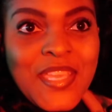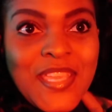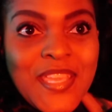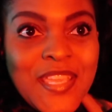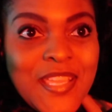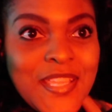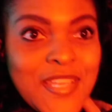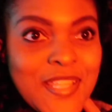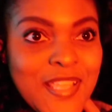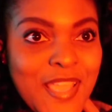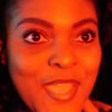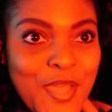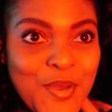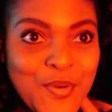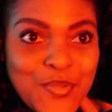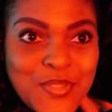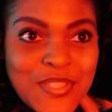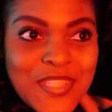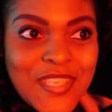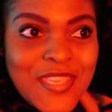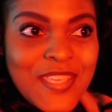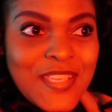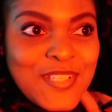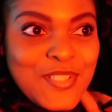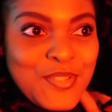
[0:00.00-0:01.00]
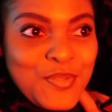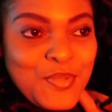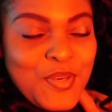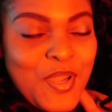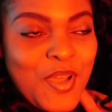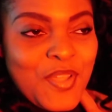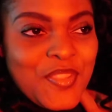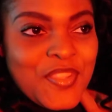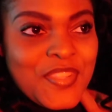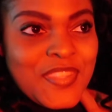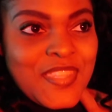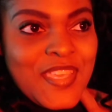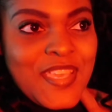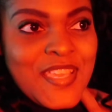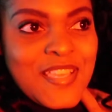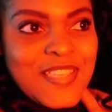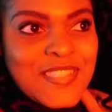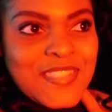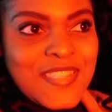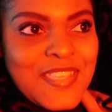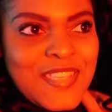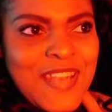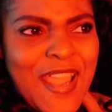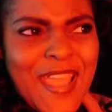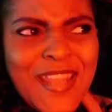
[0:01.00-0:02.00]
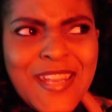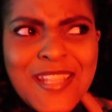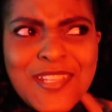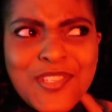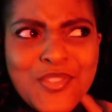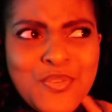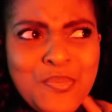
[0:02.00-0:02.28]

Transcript: eating healthy and doing all the things and I didn't